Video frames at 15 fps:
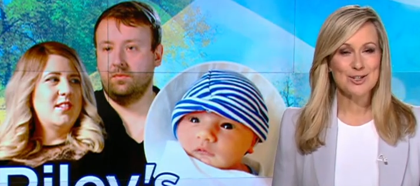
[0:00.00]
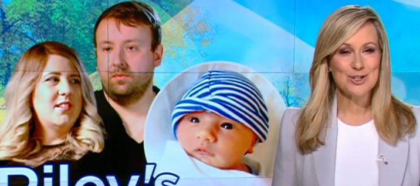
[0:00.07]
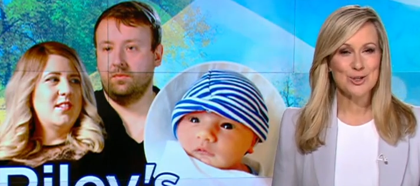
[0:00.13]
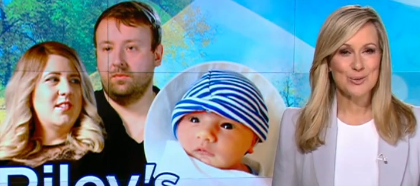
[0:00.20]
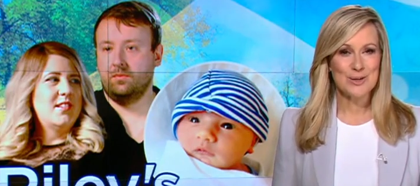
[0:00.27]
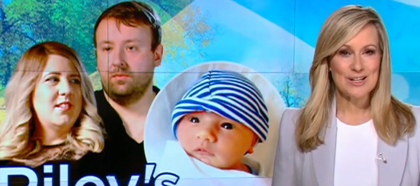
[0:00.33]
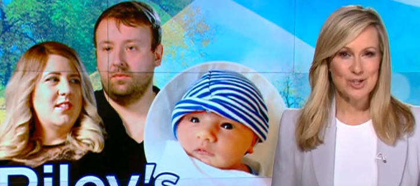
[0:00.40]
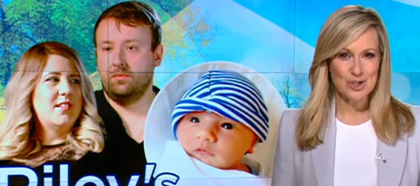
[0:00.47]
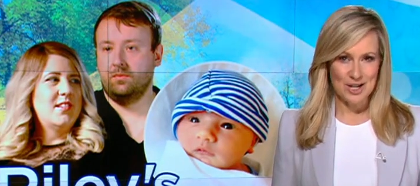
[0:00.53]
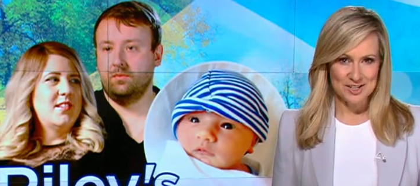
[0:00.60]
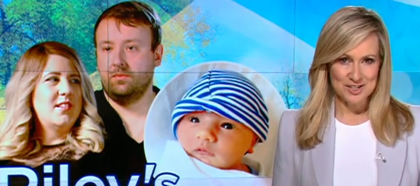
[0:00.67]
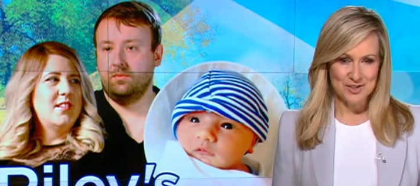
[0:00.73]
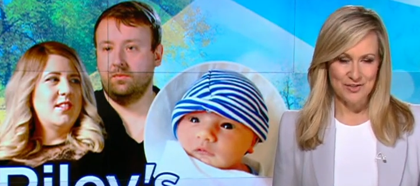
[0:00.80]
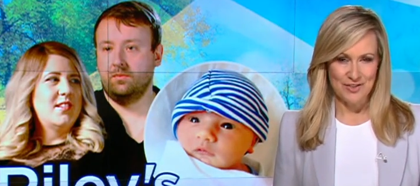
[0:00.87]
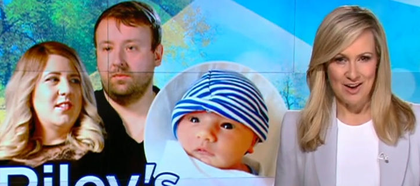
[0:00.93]
Speaker 1: are doing
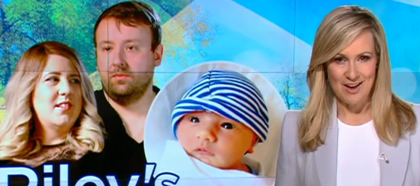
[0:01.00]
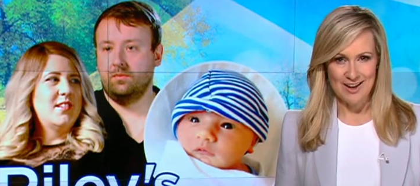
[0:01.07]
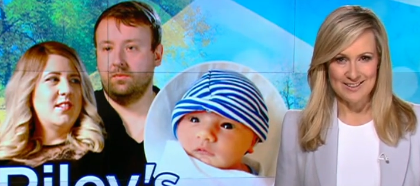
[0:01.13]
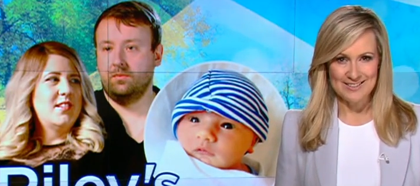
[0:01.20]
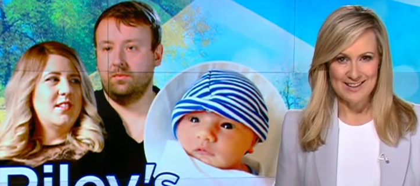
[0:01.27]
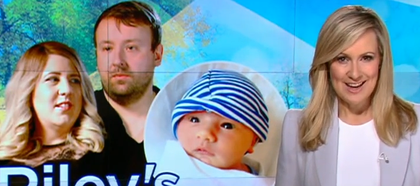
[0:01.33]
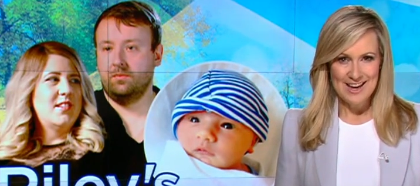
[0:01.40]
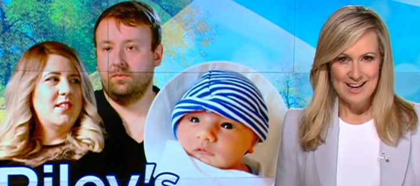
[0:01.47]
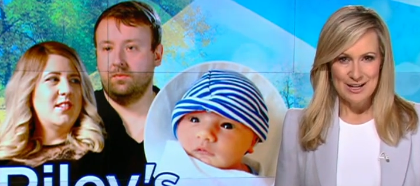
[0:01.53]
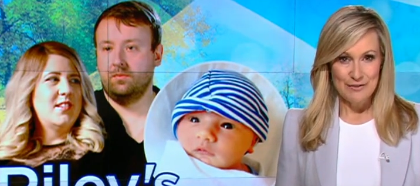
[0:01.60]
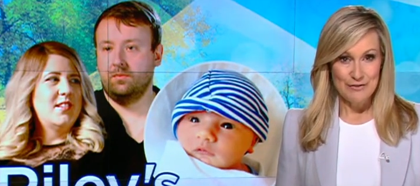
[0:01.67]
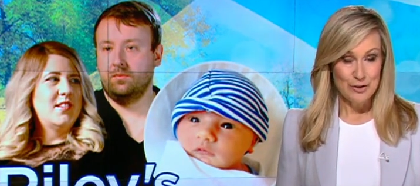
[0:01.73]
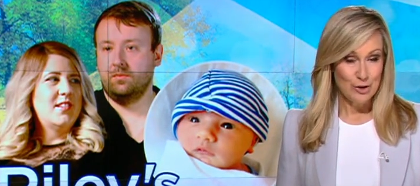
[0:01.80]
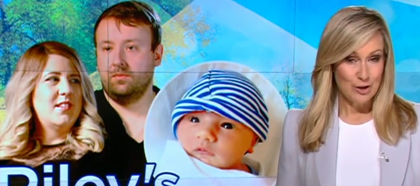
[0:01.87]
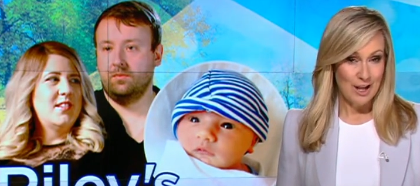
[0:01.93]
just fine.
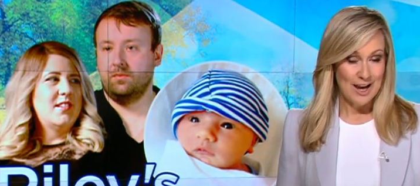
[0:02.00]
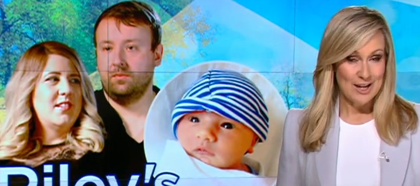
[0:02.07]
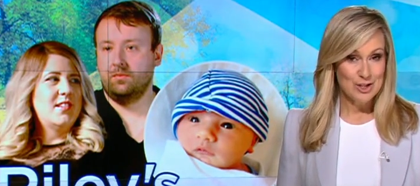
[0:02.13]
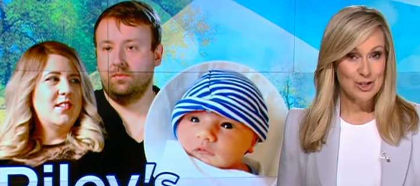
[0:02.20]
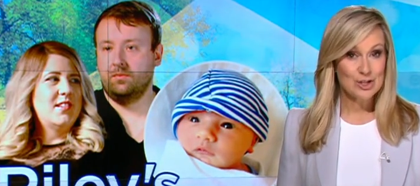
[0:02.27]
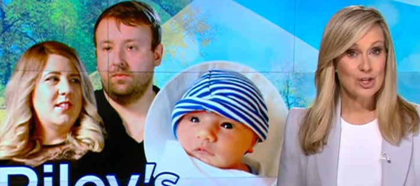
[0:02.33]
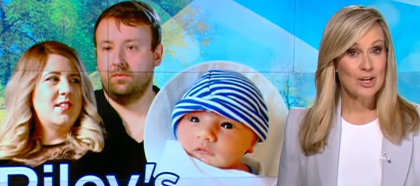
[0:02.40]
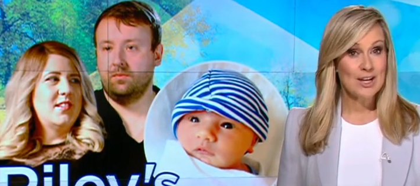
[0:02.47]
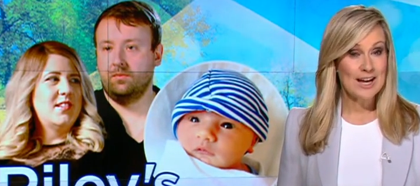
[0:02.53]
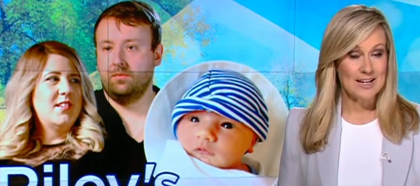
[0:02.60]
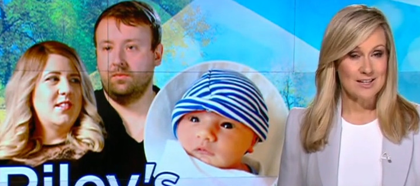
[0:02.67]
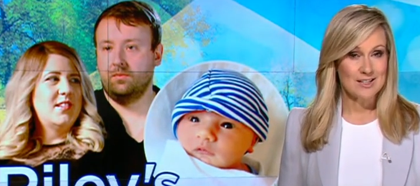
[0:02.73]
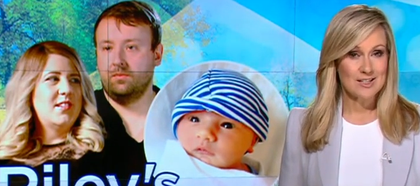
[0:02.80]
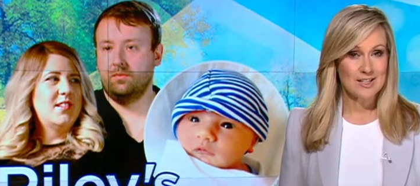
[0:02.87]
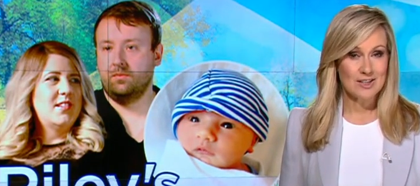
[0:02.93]
If you'd like to
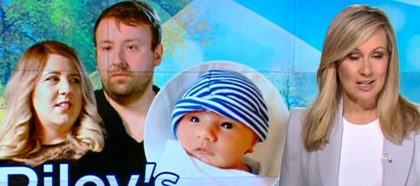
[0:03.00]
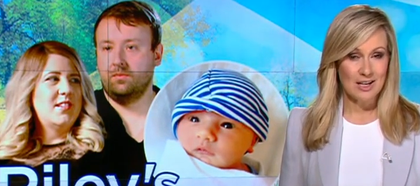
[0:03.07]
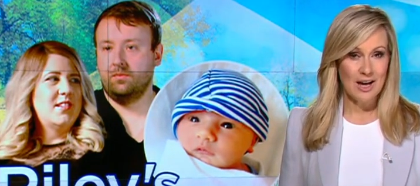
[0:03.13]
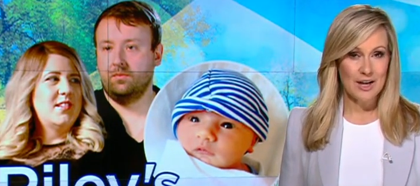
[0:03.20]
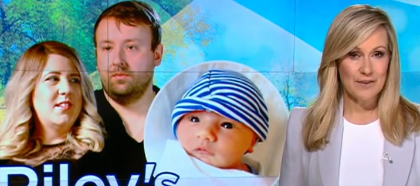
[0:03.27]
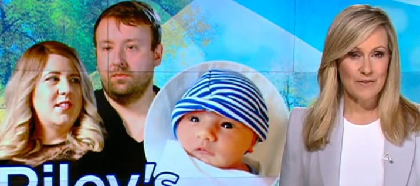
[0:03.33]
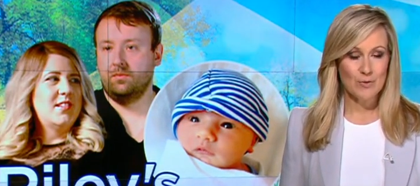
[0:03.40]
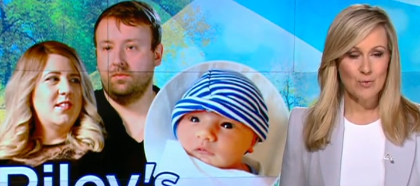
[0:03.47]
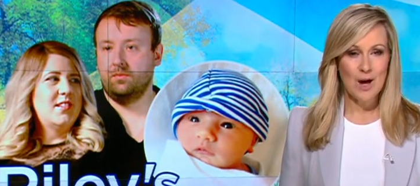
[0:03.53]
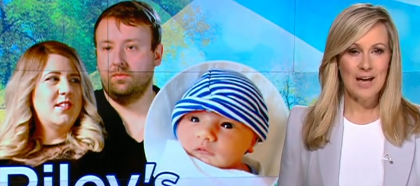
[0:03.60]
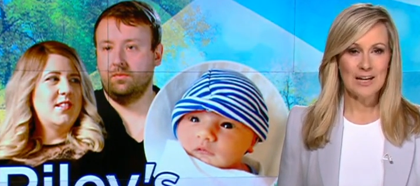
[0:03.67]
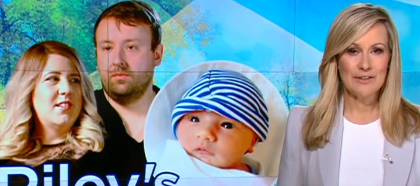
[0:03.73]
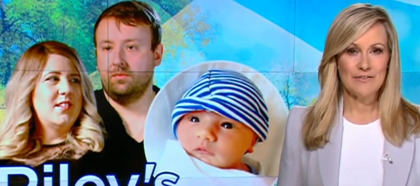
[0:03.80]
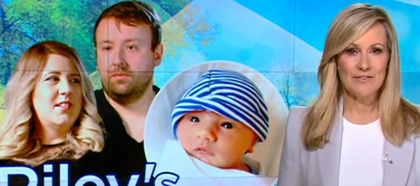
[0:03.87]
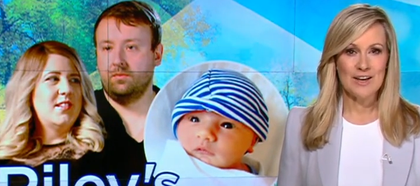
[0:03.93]
donate to the Light for
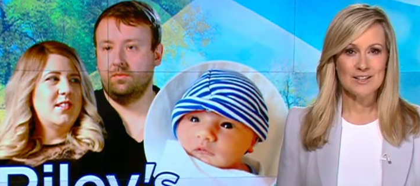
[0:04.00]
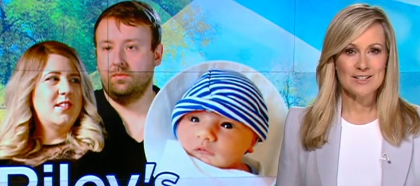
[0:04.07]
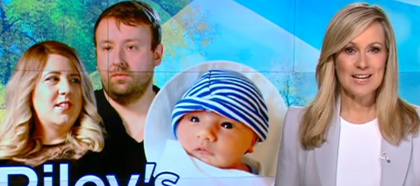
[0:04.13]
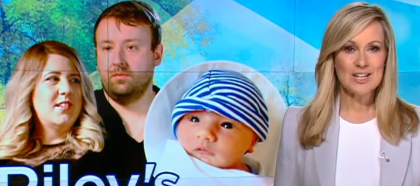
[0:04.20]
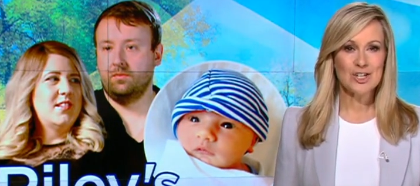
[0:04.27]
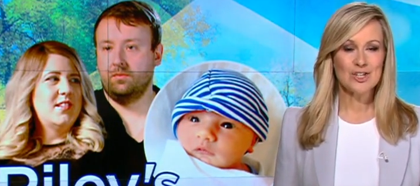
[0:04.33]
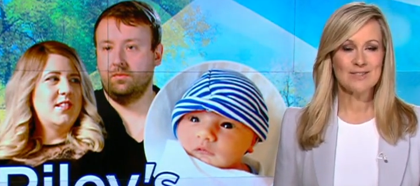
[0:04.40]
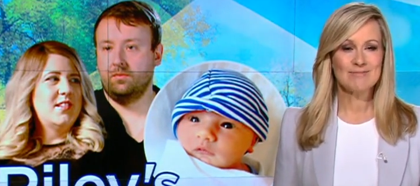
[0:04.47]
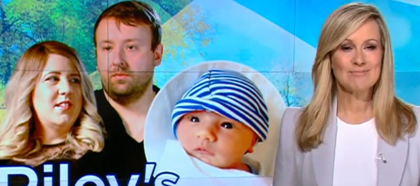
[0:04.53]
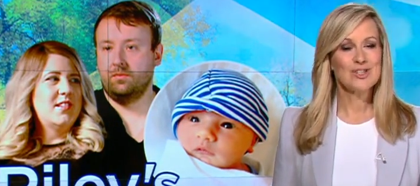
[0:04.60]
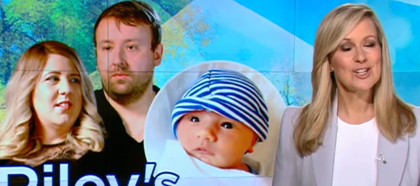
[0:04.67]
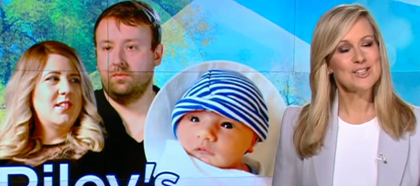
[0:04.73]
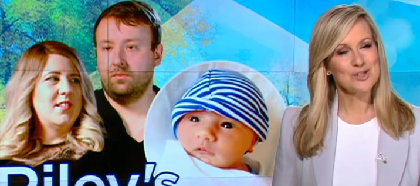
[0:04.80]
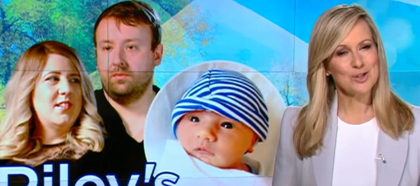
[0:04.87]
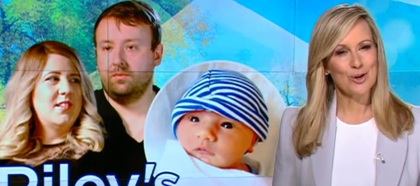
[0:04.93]
Riley Foundation,
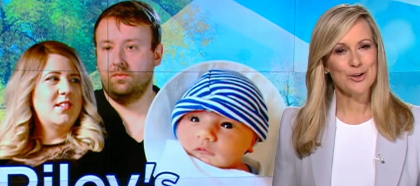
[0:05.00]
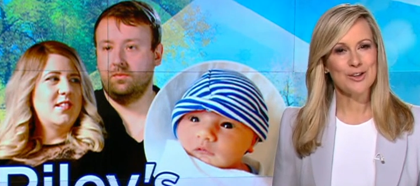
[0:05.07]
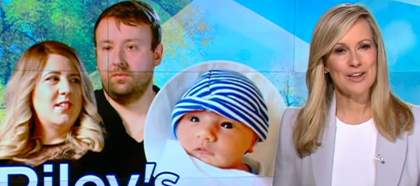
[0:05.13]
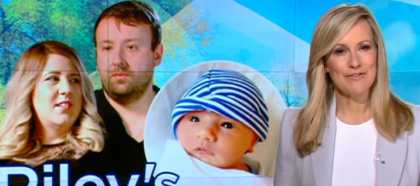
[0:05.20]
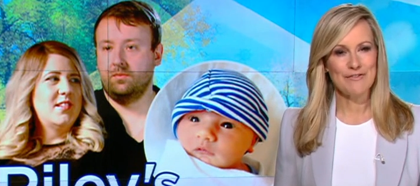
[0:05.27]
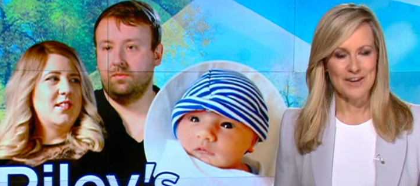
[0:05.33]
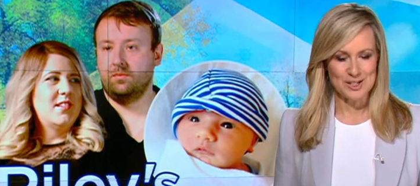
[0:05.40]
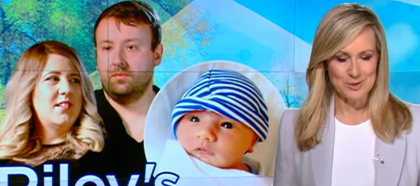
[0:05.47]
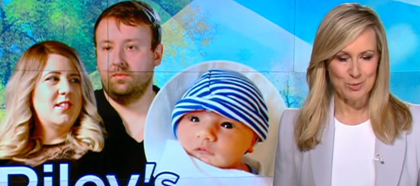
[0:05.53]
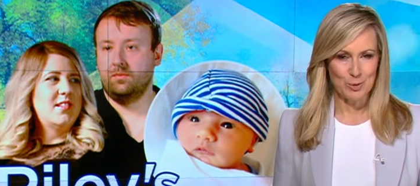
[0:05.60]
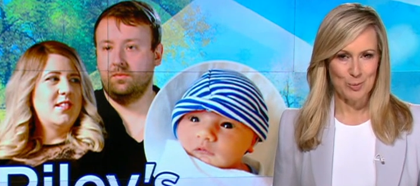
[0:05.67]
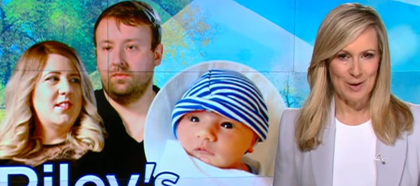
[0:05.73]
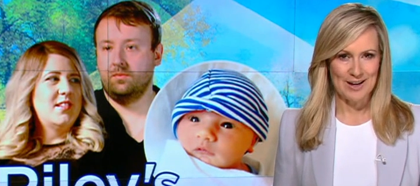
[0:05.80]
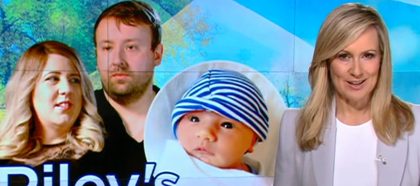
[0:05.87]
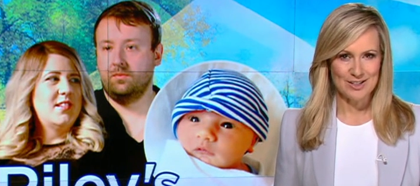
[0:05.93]
just go to their
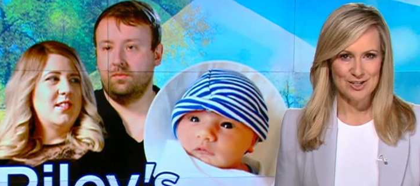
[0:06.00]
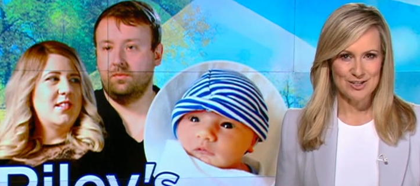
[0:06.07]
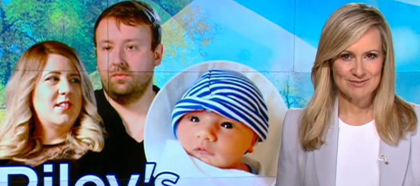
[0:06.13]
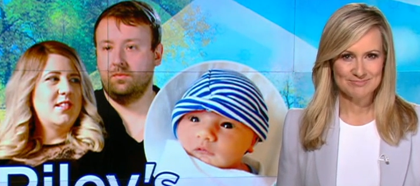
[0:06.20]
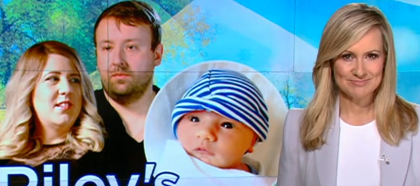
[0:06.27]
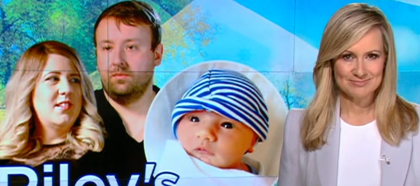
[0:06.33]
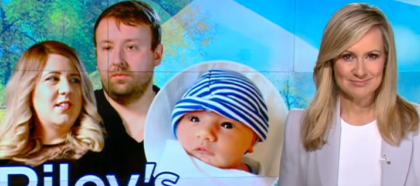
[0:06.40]
Facebook page.